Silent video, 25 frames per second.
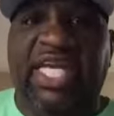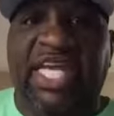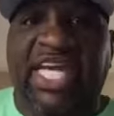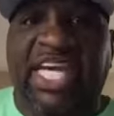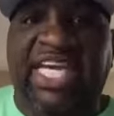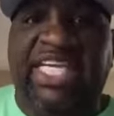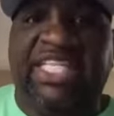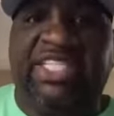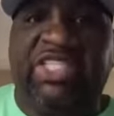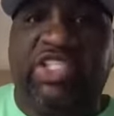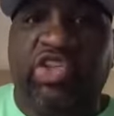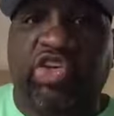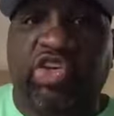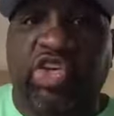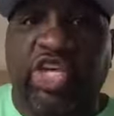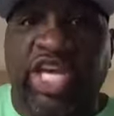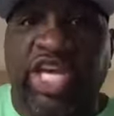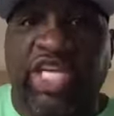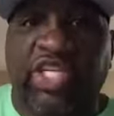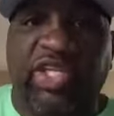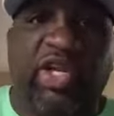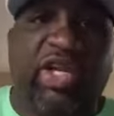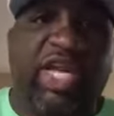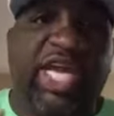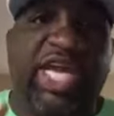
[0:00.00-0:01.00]
into their
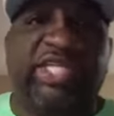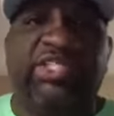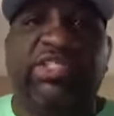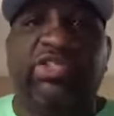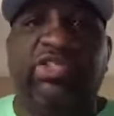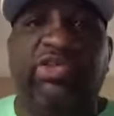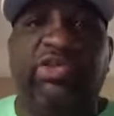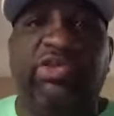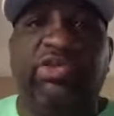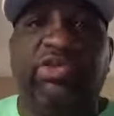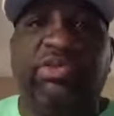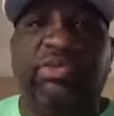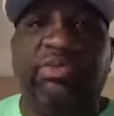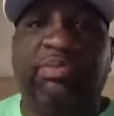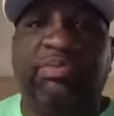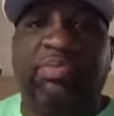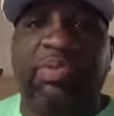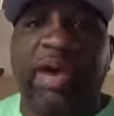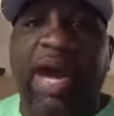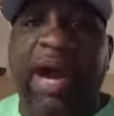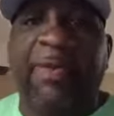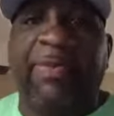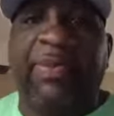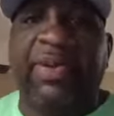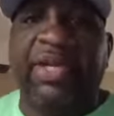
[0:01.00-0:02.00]
intellectual
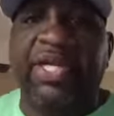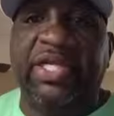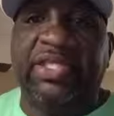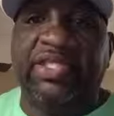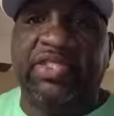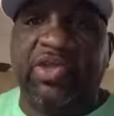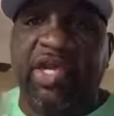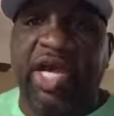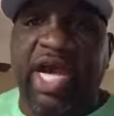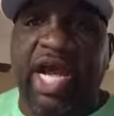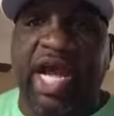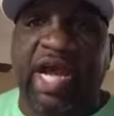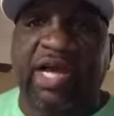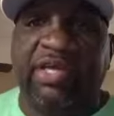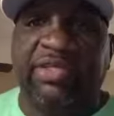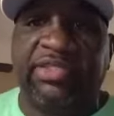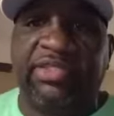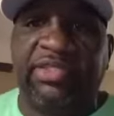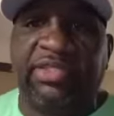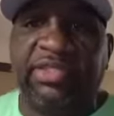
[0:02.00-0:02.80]
property at their house.